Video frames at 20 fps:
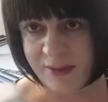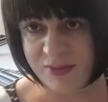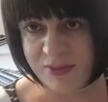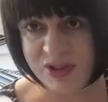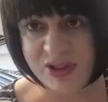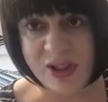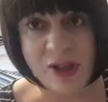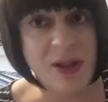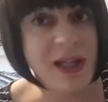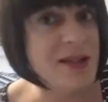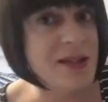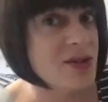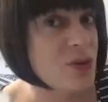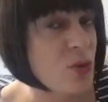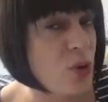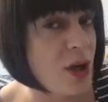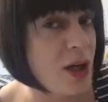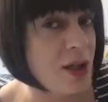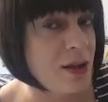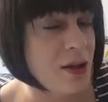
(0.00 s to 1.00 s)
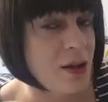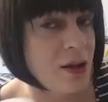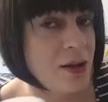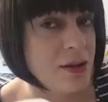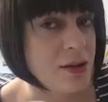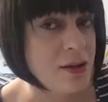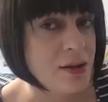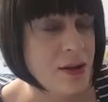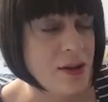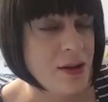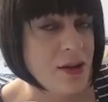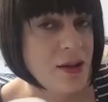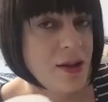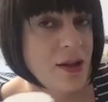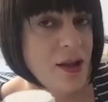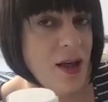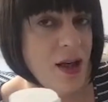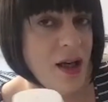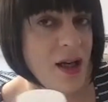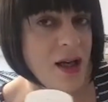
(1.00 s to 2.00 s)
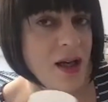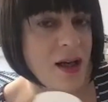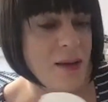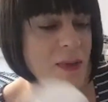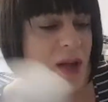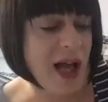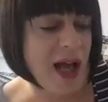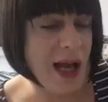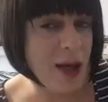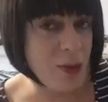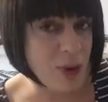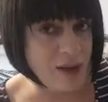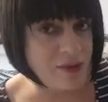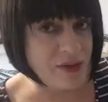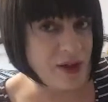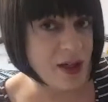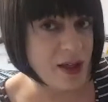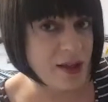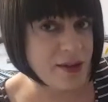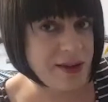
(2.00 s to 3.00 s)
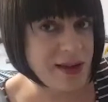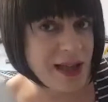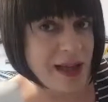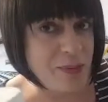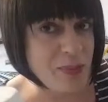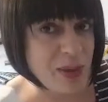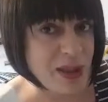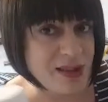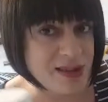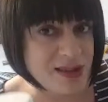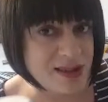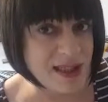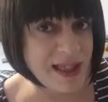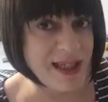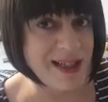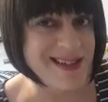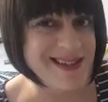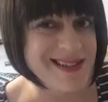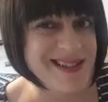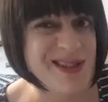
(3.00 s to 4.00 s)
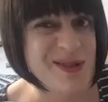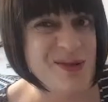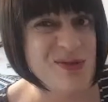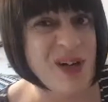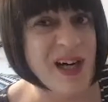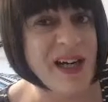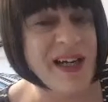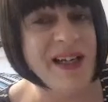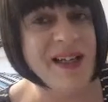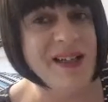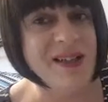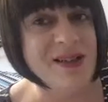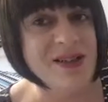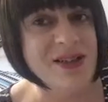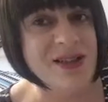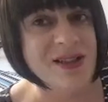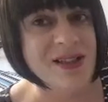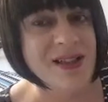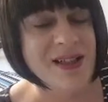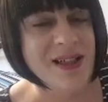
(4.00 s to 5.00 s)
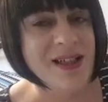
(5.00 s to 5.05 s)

So that's quite a lot. However, that being said, the range